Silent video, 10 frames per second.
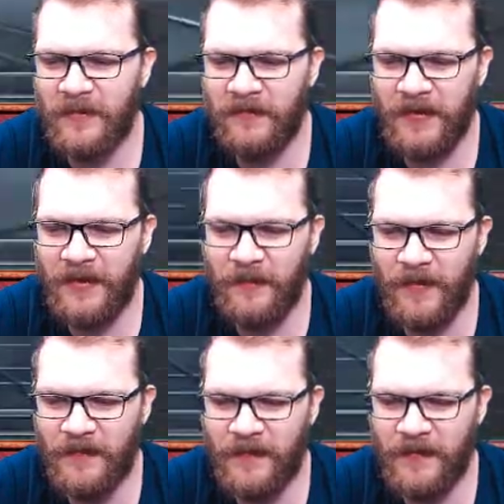overly
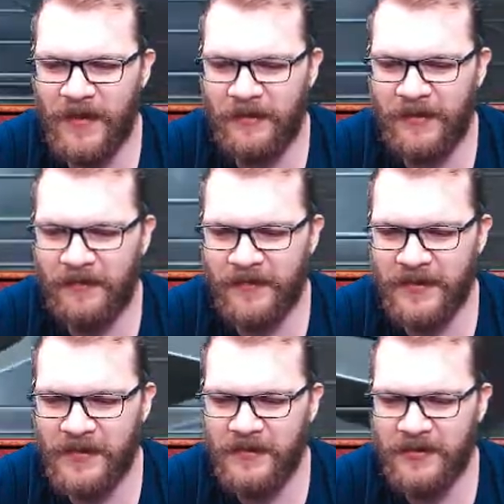well thought out and
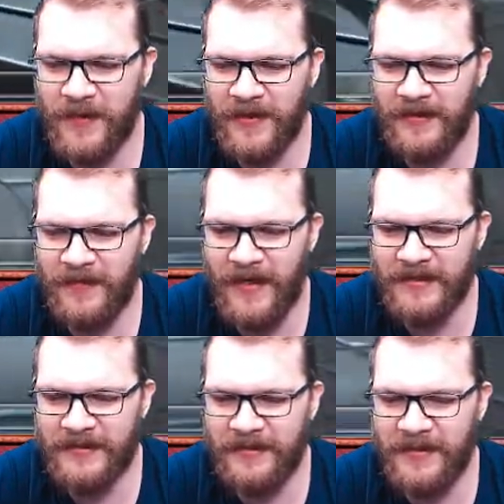was huge pain in the
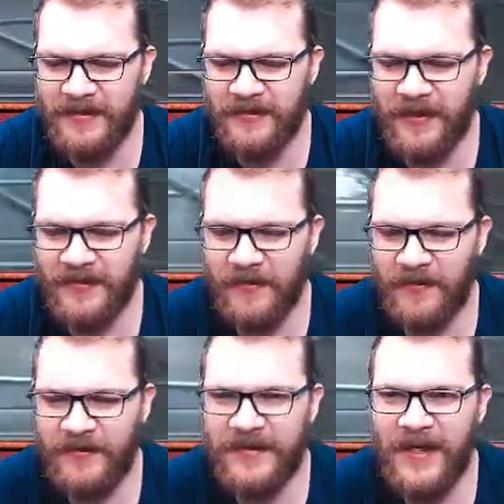ass to disconnect the
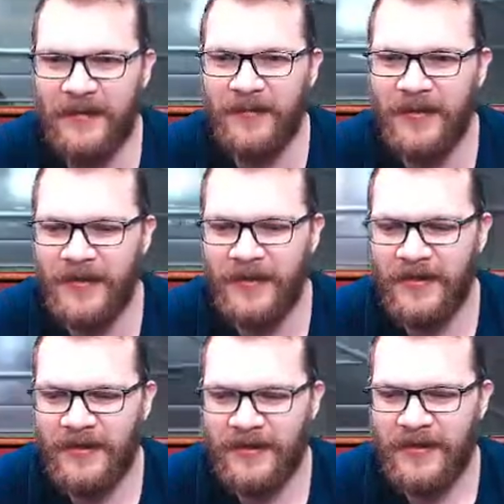old tap.
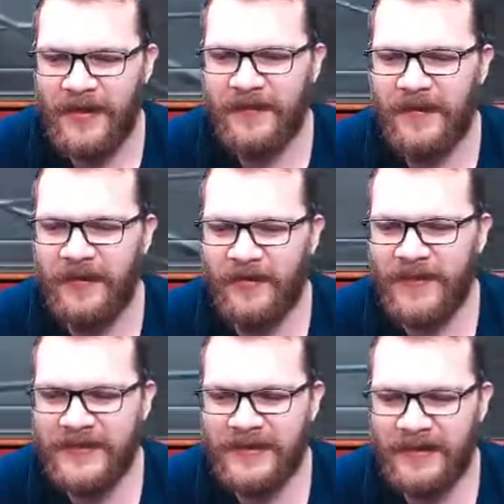And then
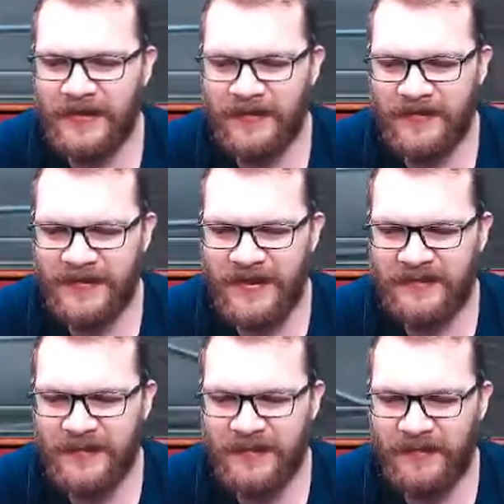obviously, you know,
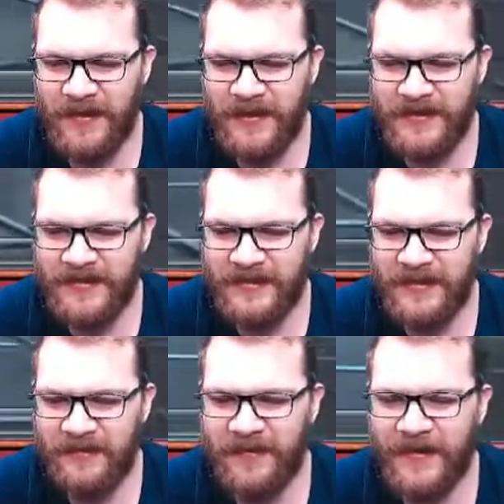slides bit of rust
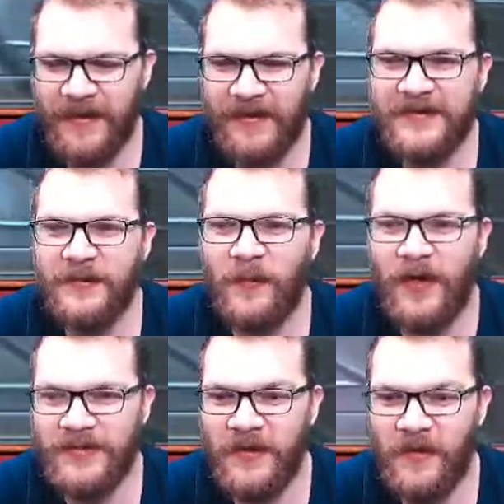and everything else
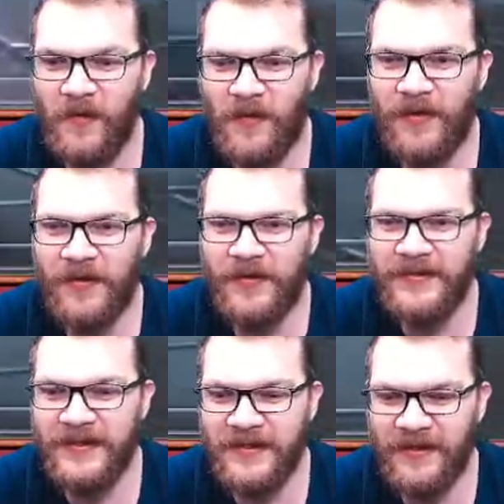whilst your water
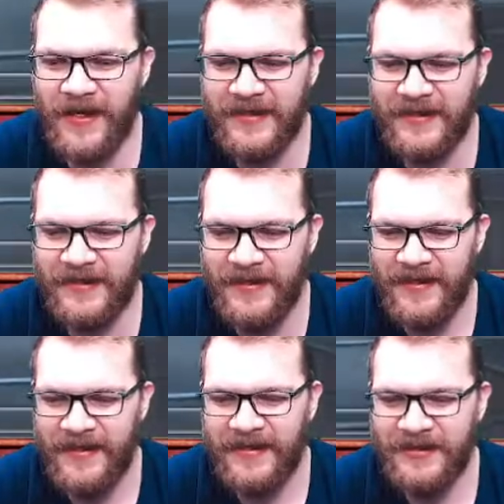is disconnected.
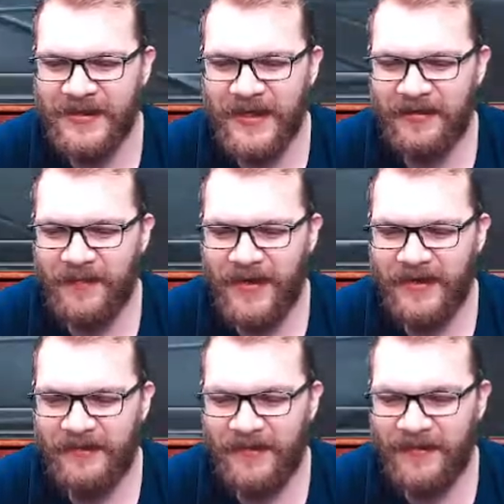Just kind of made
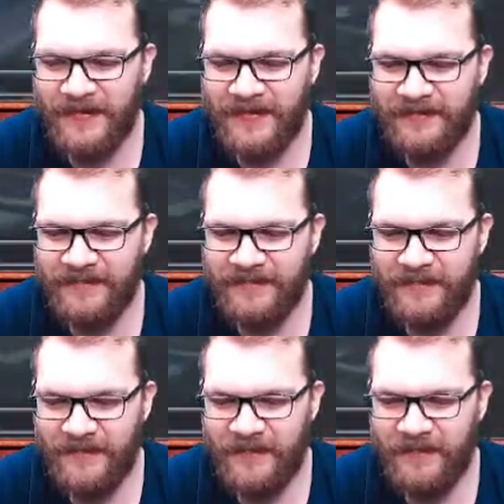it feel
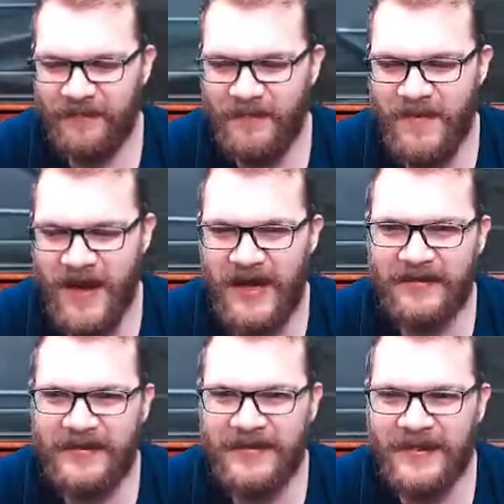
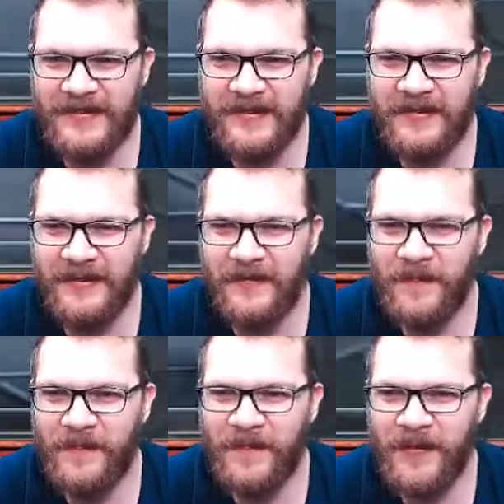bad, disgusting, you know?
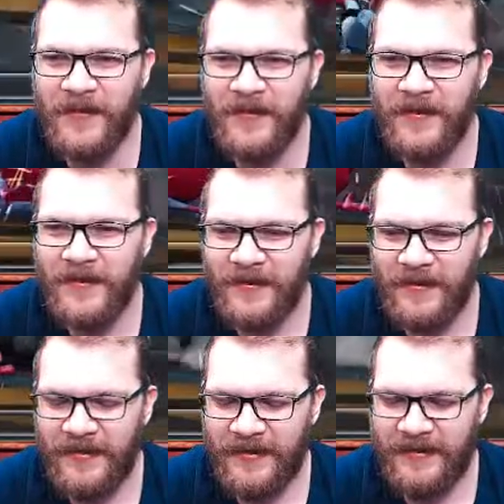
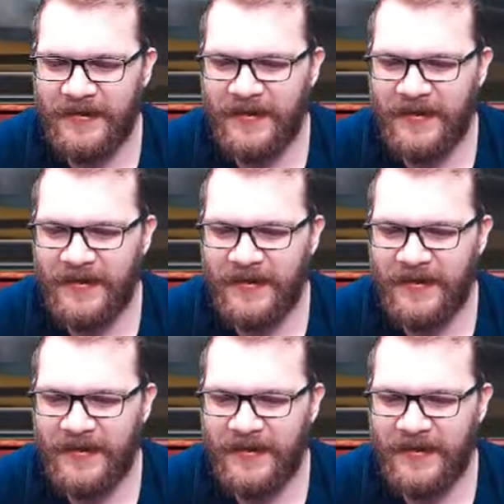And